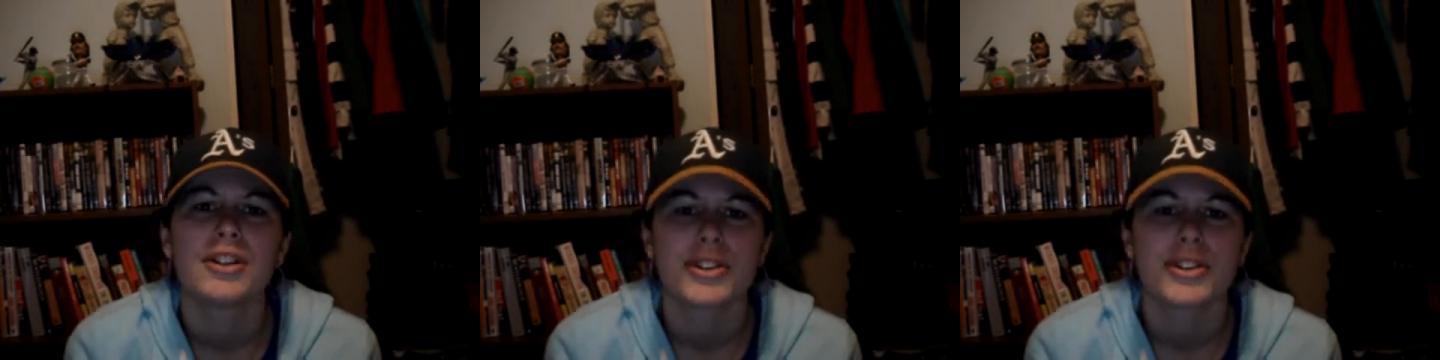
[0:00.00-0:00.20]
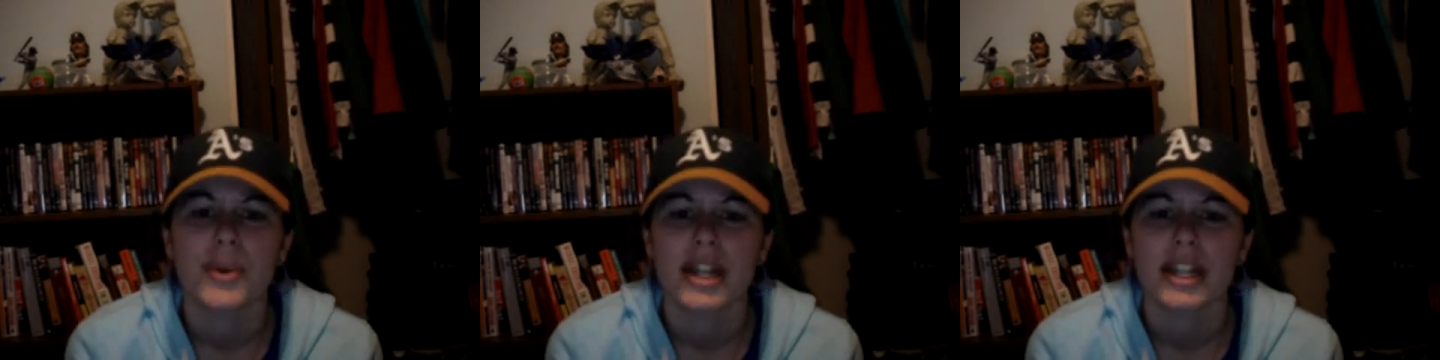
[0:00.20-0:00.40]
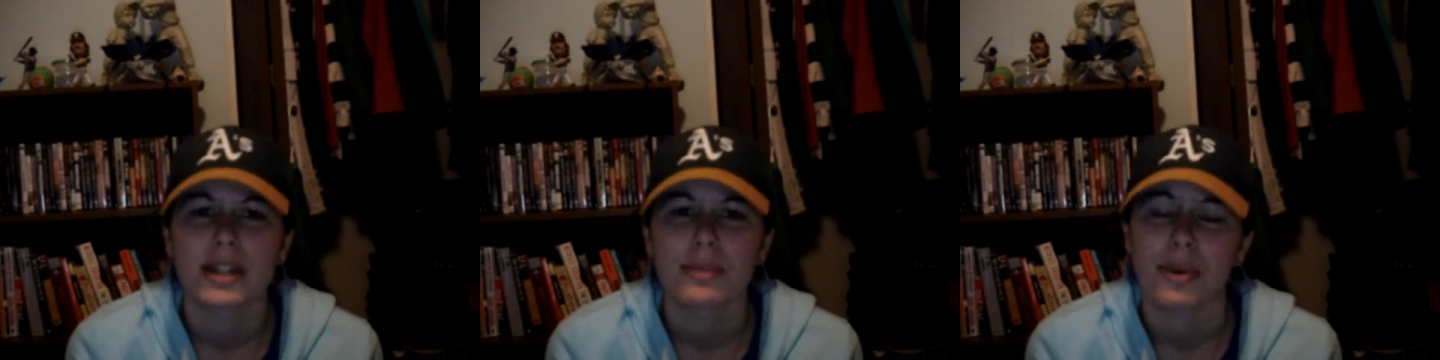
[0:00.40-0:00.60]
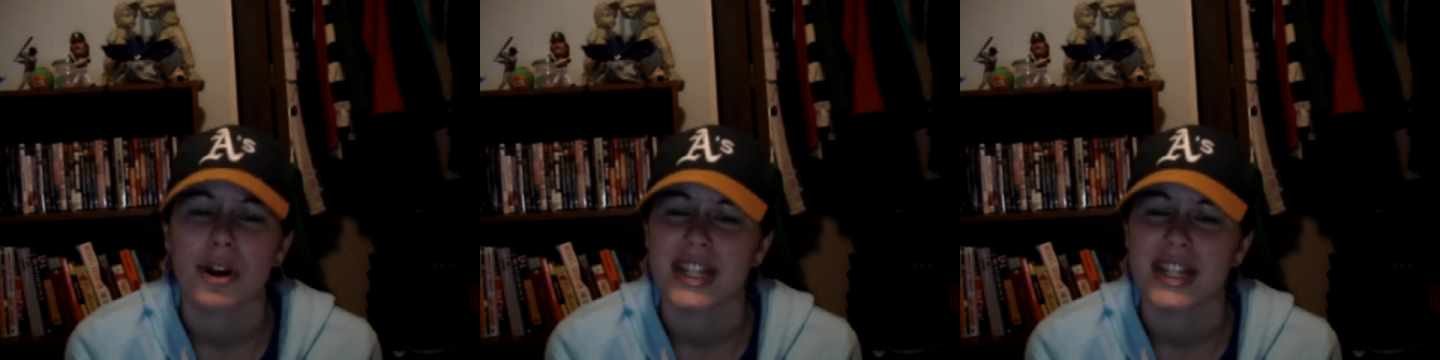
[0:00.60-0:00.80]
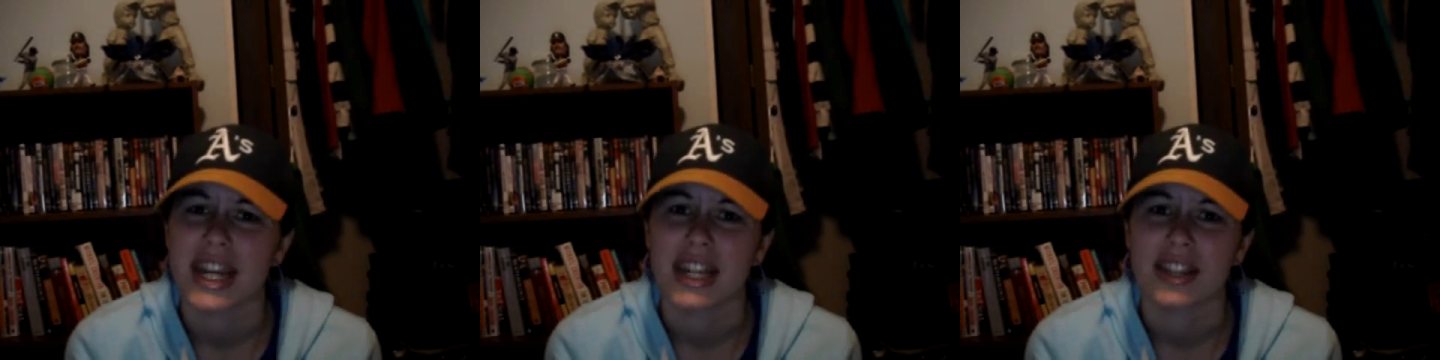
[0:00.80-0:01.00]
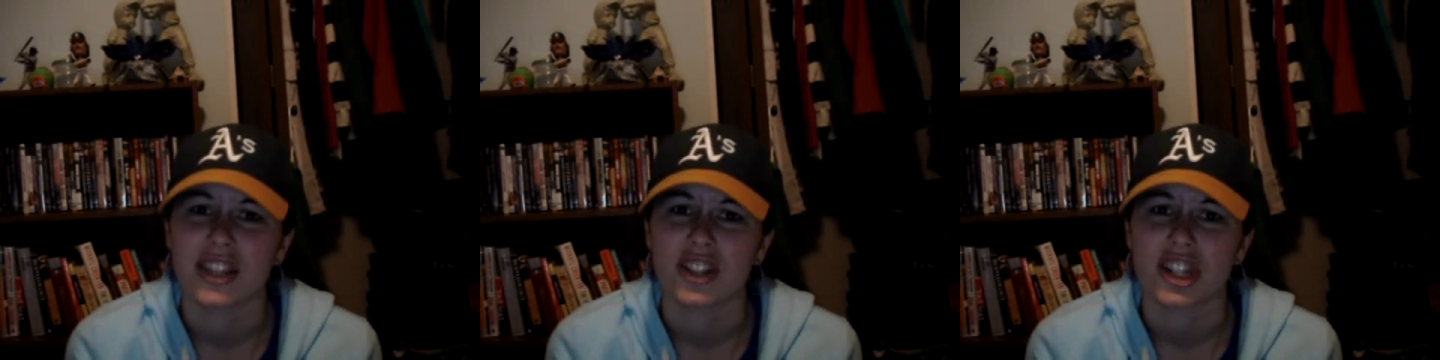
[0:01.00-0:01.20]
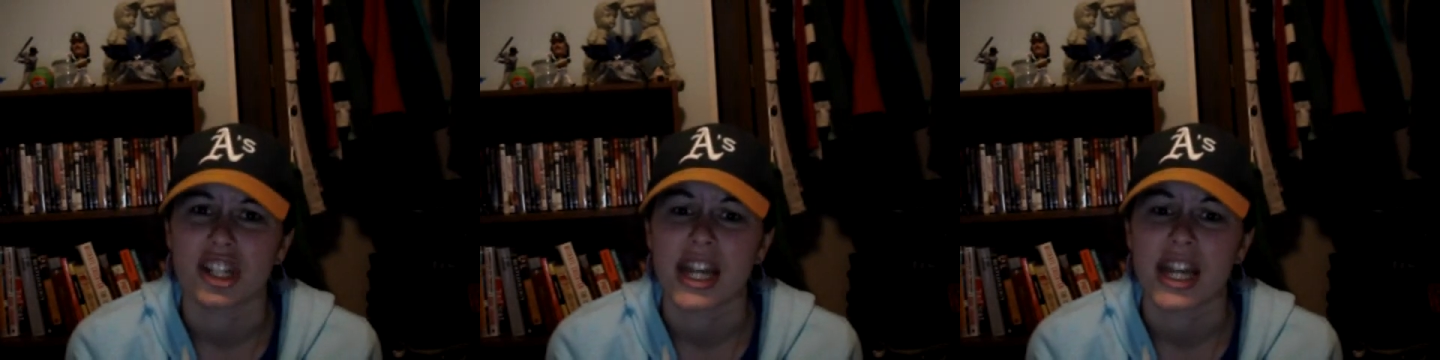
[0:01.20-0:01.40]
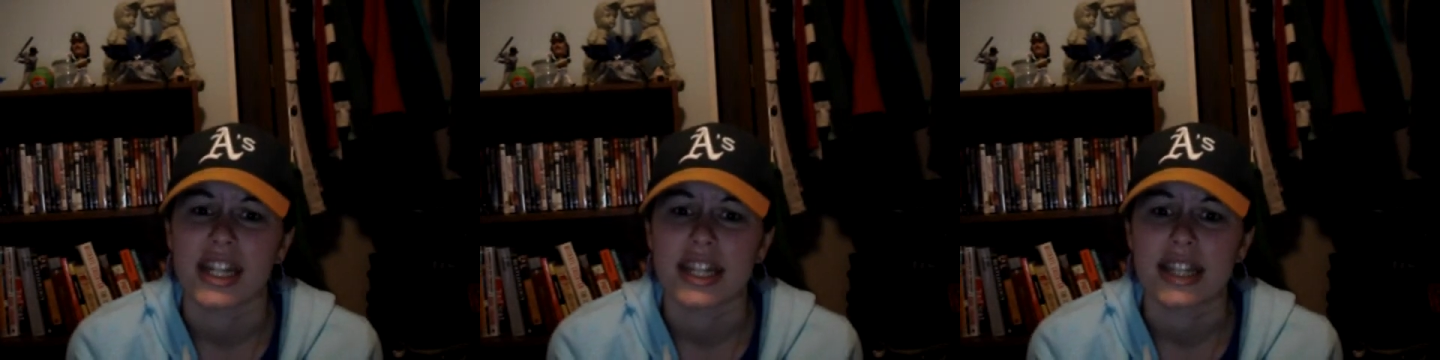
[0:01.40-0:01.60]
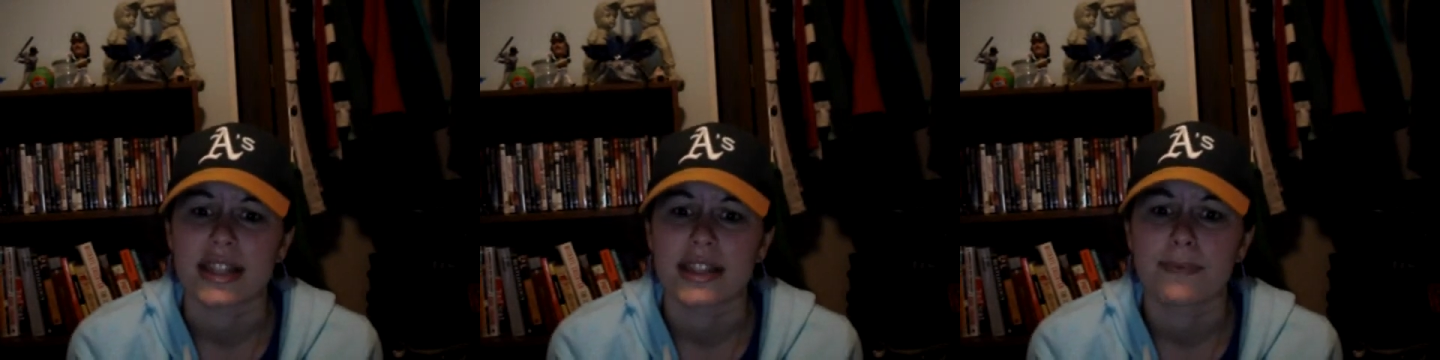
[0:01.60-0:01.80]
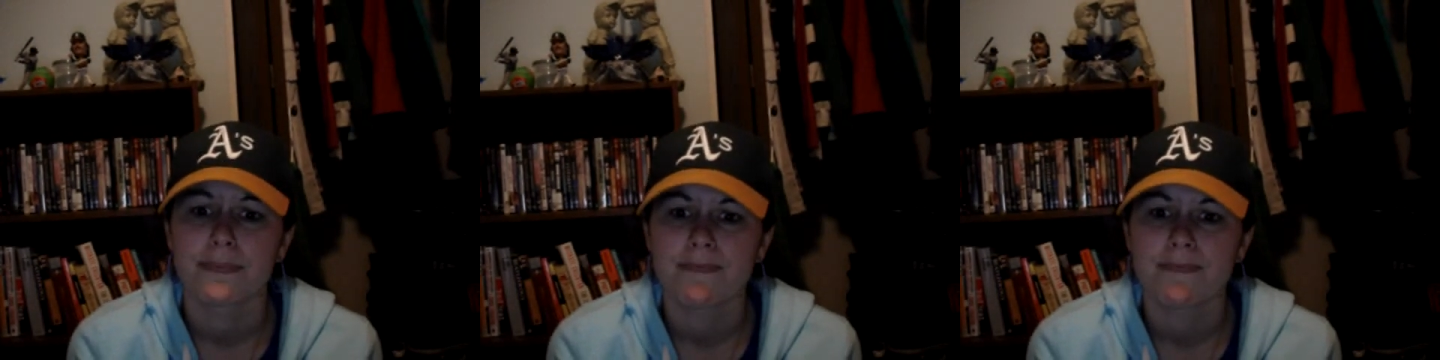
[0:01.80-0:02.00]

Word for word: So I didn't partake in the shenanigans.